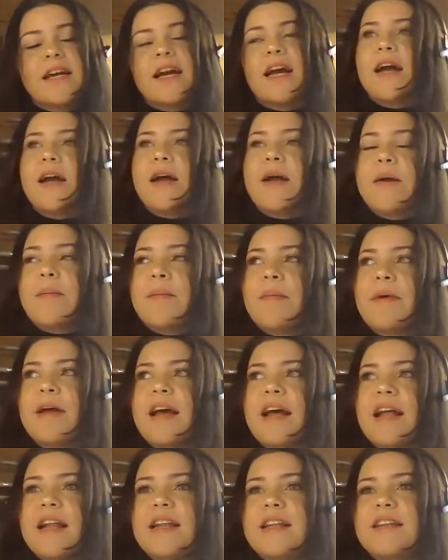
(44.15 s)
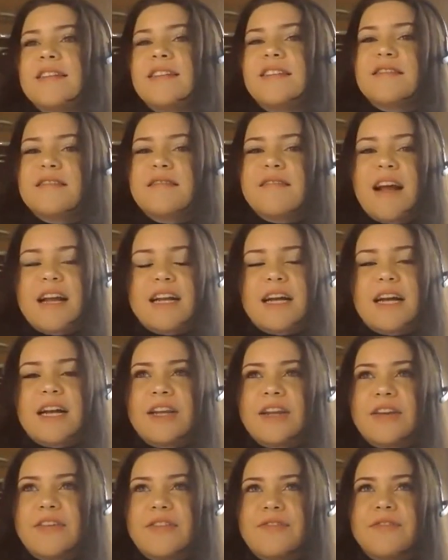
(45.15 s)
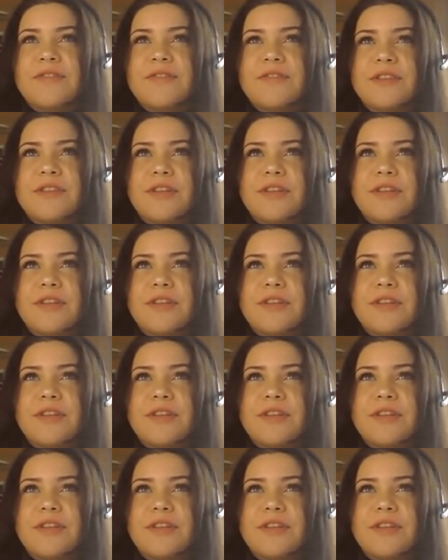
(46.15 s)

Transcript: And I kind of